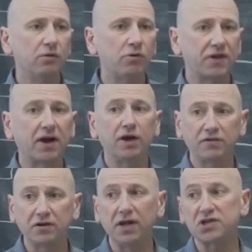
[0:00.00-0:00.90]
with a kind
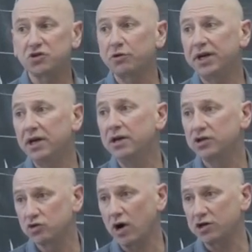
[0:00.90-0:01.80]
of clustery
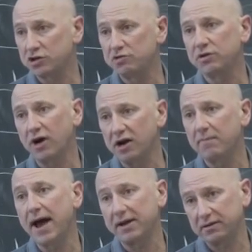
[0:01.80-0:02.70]
structure to it
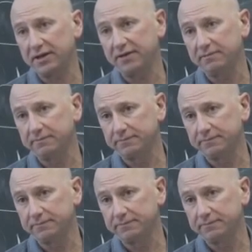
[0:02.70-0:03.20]
automatically.